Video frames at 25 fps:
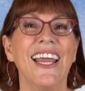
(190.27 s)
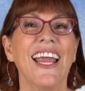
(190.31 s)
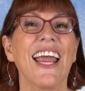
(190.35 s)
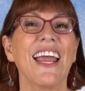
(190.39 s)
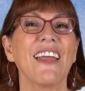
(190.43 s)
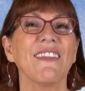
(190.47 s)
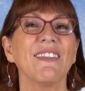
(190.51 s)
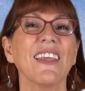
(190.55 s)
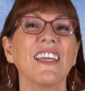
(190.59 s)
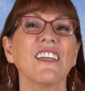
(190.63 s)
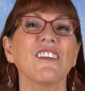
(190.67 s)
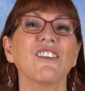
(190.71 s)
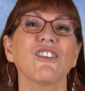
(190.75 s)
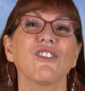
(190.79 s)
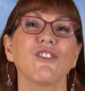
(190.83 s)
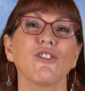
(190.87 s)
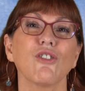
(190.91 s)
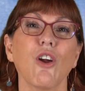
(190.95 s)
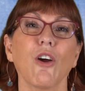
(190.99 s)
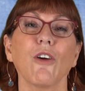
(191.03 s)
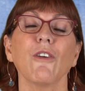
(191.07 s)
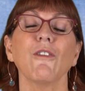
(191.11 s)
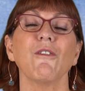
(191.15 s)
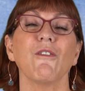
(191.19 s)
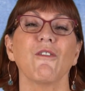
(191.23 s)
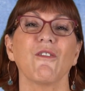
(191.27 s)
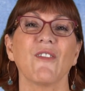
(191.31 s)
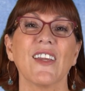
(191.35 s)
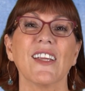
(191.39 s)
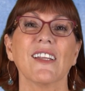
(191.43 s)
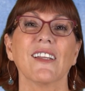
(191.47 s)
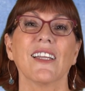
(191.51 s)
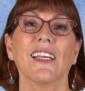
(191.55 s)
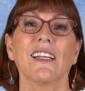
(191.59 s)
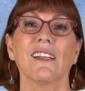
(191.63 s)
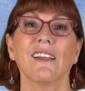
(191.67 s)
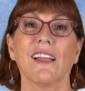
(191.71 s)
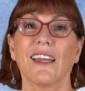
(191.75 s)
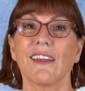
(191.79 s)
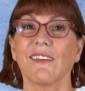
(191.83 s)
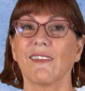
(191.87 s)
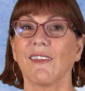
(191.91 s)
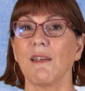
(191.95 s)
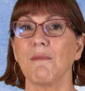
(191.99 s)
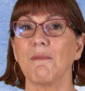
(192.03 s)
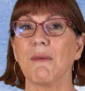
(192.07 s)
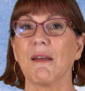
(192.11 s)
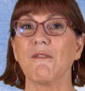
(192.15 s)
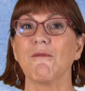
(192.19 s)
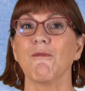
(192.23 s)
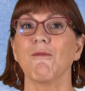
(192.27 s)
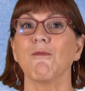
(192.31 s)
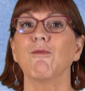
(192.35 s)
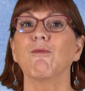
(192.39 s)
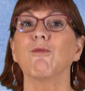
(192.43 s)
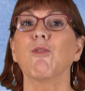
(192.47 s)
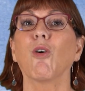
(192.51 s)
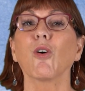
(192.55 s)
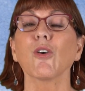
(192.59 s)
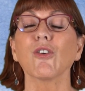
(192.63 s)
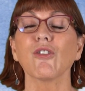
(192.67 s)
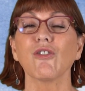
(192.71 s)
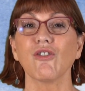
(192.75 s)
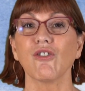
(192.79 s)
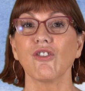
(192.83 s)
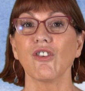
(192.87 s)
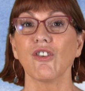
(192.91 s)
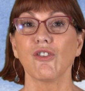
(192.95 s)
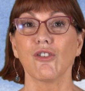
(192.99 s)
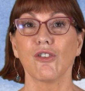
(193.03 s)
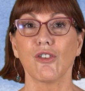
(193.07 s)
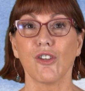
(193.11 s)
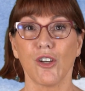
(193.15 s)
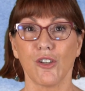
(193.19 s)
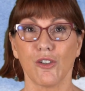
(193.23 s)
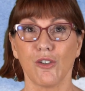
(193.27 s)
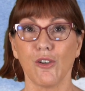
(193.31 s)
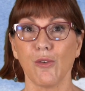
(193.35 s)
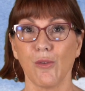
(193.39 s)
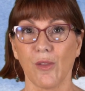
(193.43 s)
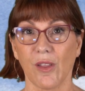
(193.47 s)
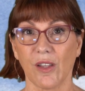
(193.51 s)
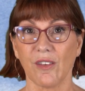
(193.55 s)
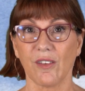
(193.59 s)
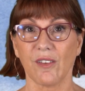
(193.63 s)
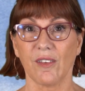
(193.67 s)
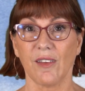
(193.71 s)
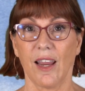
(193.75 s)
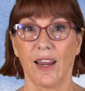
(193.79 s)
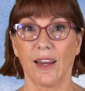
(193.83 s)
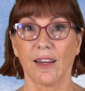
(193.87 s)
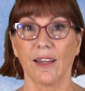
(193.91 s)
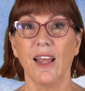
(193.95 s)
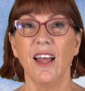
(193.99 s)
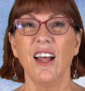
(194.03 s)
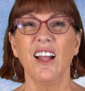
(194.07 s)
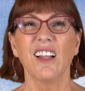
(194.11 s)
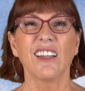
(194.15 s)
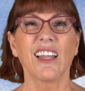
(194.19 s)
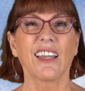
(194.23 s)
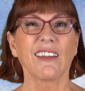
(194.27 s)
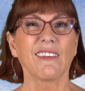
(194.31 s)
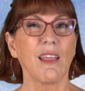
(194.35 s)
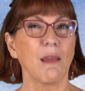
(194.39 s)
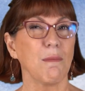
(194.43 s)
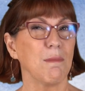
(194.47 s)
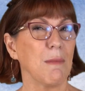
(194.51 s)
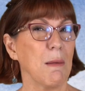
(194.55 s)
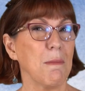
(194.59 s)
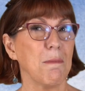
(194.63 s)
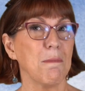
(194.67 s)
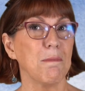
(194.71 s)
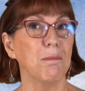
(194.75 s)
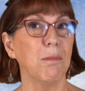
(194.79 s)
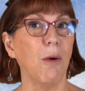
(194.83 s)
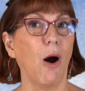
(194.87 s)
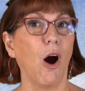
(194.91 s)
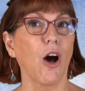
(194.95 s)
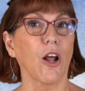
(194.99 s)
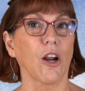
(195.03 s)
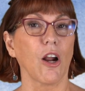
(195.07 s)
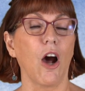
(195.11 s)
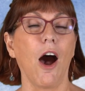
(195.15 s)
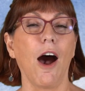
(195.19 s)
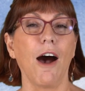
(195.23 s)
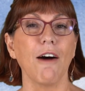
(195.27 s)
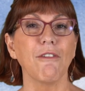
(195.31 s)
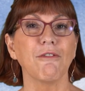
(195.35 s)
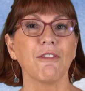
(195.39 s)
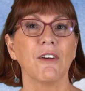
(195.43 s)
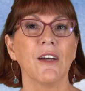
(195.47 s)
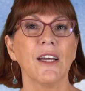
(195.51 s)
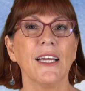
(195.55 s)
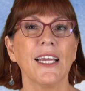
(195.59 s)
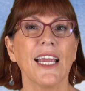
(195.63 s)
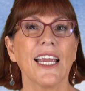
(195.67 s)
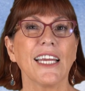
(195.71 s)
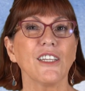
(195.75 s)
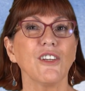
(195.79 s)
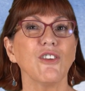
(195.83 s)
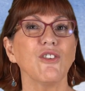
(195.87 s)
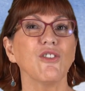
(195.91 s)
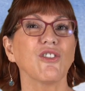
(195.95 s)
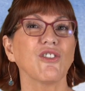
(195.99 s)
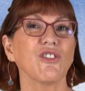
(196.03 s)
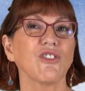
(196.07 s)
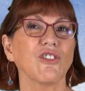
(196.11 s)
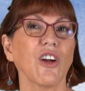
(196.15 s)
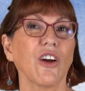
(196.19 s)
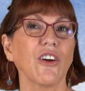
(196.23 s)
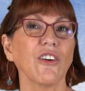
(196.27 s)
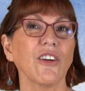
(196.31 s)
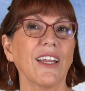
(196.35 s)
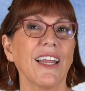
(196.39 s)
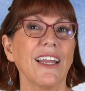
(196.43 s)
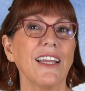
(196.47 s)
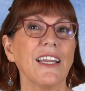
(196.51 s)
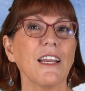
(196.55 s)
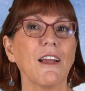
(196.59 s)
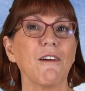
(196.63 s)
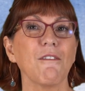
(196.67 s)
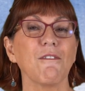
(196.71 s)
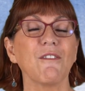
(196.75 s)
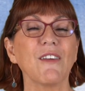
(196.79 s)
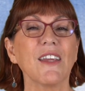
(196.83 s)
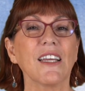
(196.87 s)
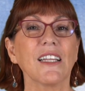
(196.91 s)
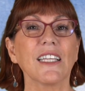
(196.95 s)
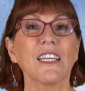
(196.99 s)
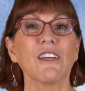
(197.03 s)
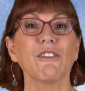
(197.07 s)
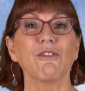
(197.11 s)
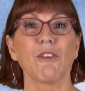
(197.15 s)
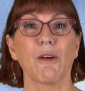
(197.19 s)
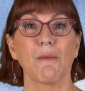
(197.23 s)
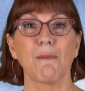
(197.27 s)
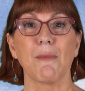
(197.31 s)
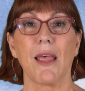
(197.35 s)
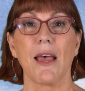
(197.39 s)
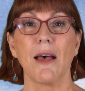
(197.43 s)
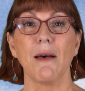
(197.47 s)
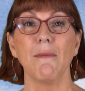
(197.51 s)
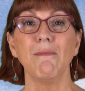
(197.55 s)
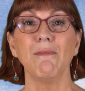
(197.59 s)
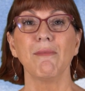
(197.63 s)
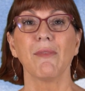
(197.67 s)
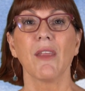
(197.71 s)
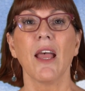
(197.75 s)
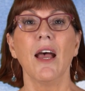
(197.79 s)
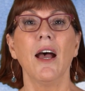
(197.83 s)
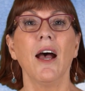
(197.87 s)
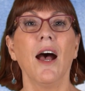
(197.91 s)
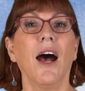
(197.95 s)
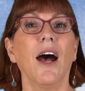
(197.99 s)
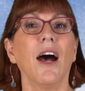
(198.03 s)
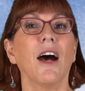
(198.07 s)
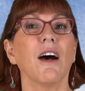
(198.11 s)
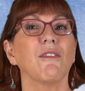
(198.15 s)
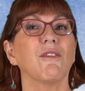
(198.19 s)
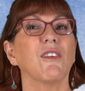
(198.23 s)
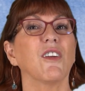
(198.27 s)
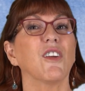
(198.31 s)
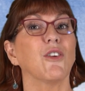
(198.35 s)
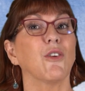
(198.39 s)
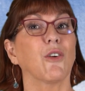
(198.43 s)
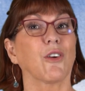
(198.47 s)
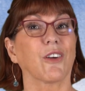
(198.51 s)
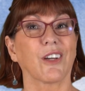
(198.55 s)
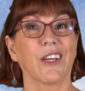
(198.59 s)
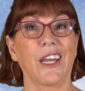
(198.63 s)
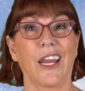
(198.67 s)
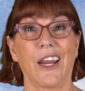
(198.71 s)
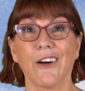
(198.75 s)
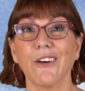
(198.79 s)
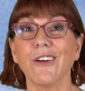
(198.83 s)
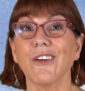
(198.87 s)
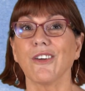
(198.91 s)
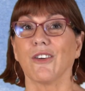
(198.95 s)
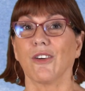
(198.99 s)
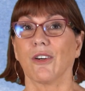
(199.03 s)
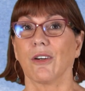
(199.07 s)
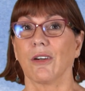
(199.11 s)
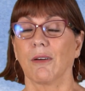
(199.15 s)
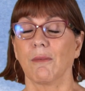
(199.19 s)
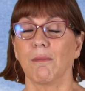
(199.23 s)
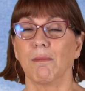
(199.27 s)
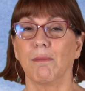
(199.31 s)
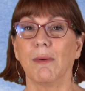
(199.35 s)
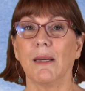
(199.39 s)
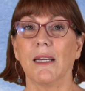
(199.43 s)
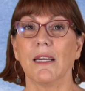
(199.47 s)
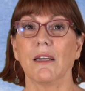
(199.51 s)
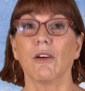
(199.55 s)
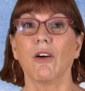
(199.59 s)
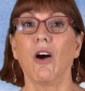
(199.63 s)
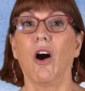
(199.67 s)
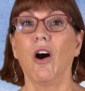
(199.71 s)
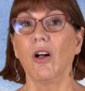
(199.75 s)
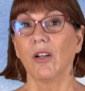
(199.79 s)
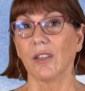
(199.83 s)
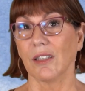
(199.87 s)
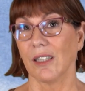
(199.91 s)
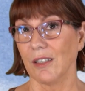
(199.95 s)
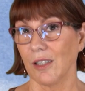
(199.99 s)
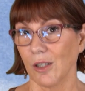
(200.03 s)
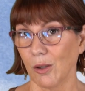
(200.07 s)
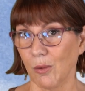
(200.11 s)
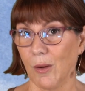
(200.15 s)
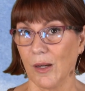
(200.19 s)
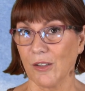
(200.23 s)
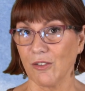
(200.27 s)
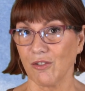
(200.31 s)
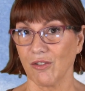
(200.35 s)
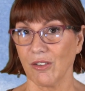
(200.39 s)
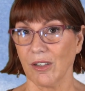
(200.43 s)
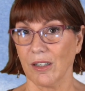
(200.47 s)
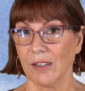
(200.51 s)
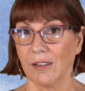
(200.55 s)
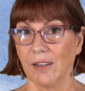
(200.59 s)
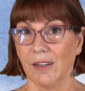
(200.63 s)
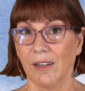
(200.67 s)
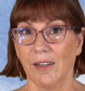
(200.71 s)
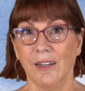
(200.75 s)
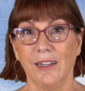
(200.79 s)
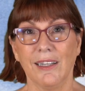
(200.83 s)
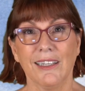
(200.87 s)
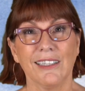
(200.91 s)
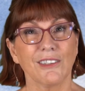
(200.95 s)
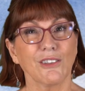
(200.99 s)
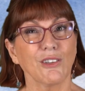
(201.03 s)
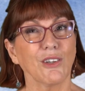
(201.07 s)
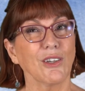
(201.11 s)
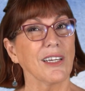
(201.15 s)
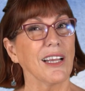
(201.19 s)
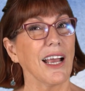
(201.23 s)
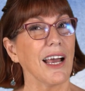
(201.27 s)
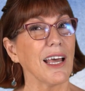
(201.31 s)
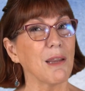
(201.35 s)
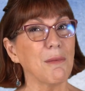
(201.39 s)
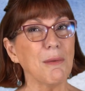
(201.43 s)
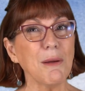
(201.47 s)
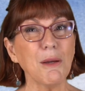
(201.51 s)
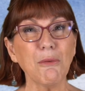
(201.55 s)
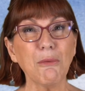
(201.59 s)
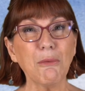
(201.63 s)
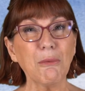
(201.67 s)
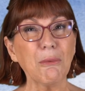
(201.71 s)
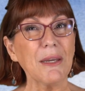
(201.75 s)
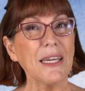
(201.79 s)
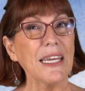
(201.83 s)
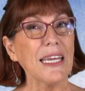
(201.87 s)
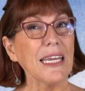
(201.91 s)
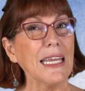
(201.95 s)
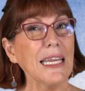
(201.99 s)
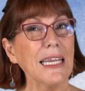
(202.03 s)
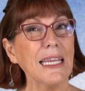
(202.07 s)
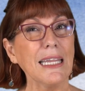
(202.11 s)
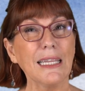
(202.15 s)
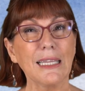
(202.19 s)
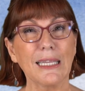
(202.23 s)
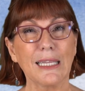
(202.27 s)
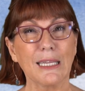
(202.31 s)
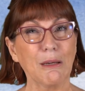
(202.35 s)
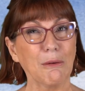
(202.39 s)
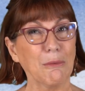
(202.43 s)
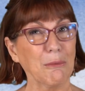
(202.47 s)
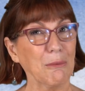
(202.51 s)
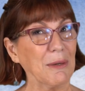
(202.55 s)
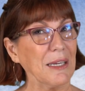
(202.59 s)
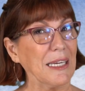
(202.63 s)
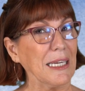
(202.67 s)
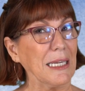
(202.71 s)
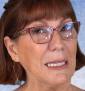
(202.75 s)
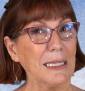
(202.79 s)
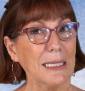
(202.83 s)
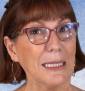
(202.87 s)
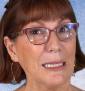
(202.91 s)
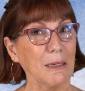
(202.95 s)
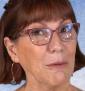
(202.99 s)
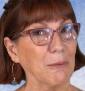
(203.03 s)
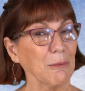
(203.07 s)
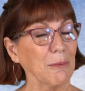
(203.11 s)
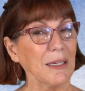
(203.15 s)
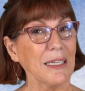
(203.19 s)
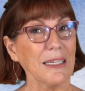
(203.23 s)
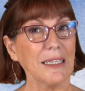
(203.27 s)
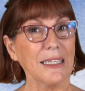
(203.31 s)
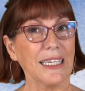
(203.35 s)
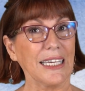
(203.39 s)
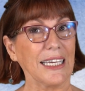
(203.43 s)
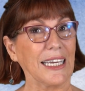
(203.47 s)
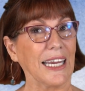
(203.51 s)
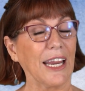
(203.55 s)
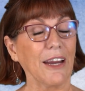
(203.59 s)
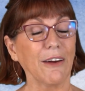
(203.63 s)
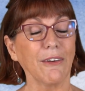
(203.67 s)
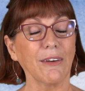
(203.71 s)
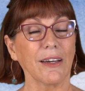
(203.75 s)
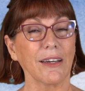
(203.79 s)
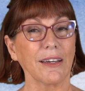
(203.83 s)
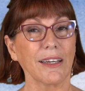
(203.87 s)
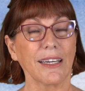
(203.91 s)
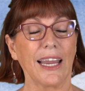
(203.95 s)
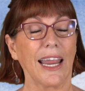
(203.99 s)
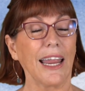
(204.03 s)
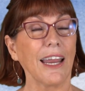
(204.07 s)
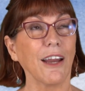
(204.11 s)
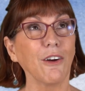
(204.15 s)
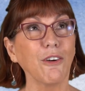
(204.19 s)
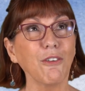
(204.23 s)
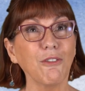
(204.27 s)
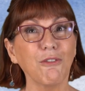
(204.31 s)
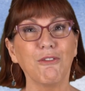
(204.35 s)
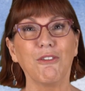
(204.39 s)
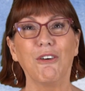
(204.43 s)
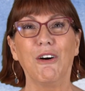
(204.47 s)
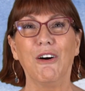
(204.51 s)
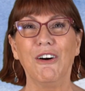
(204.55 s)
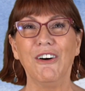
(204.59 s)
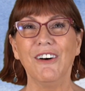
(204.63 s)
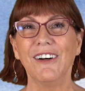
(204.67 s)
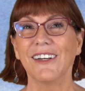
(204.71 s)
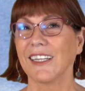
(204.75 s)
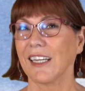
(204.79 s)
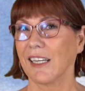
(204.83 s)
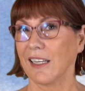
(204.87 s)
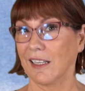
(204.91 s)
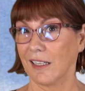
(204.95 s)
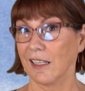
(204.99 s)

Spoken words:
and they start feeling like they've been forced to do this thing, like they've been bought off. And you start getting a feeling from them of your character being called into question. So you gotta be really, really, really careful,